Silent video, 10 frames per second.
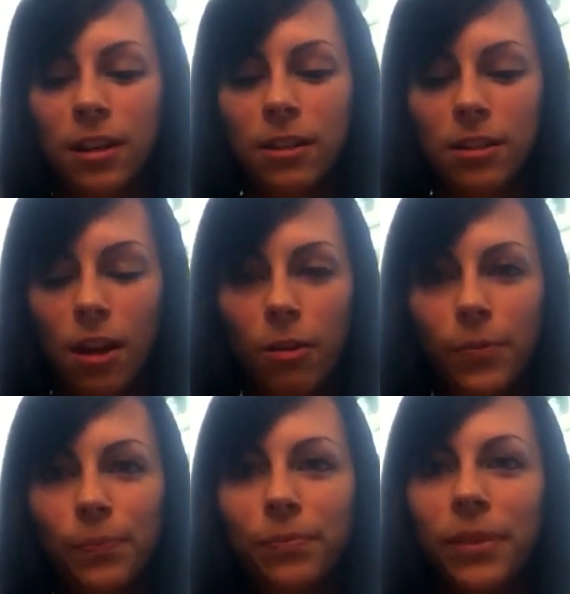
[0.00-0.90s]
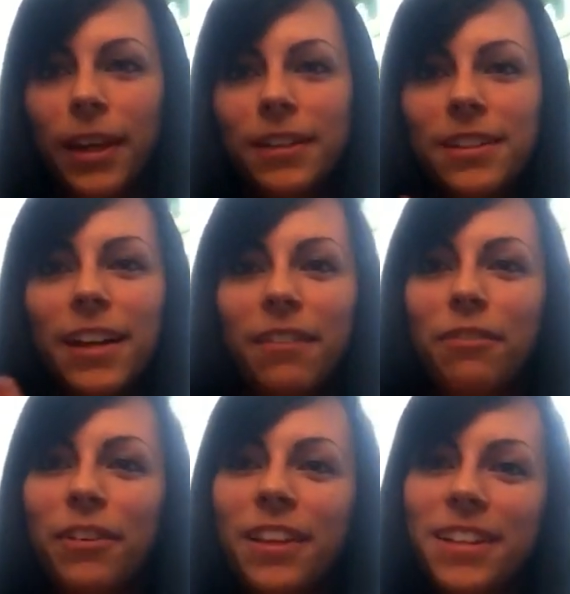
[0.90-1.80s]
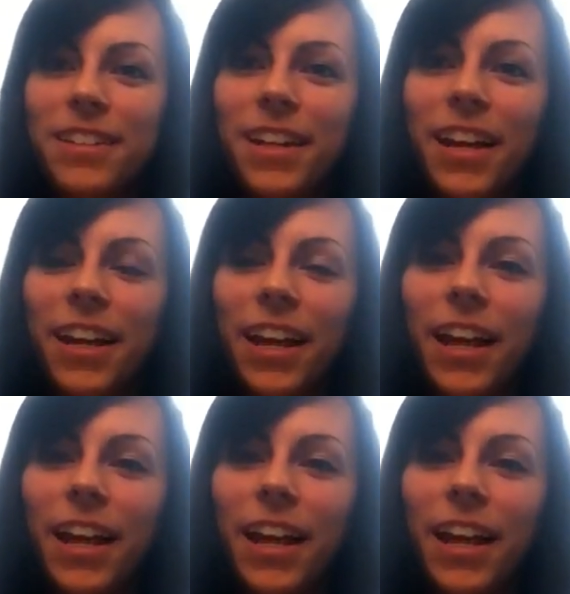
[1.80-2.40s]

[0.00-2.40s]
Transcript: So thanks again for listening.